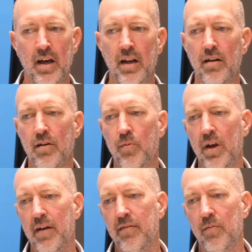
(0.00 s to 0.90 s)
Look, we're
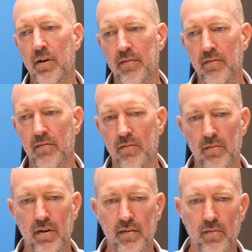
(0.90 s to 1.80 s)

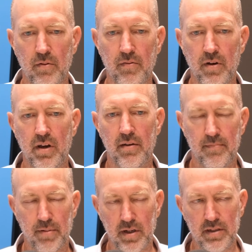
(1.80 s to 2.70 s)
really
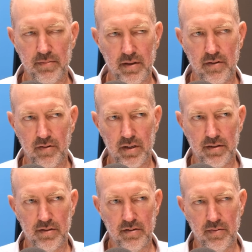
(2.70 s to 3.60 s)
pleased with our
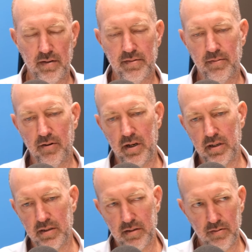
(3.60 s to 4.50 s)
register. We have some great
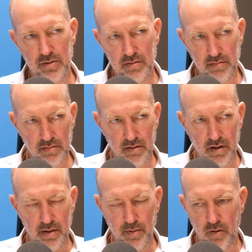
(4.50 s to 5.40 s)
institutional
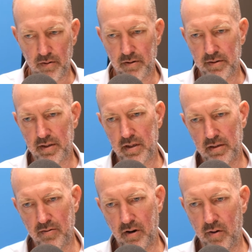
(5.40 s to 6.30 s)
holders, and it's
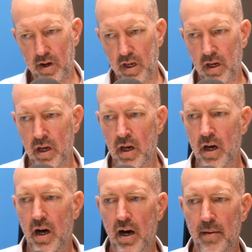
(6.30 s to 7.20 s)
growing.
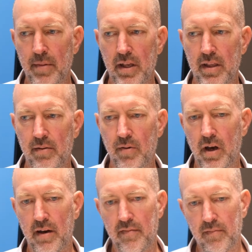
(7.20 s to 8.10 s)
And then we have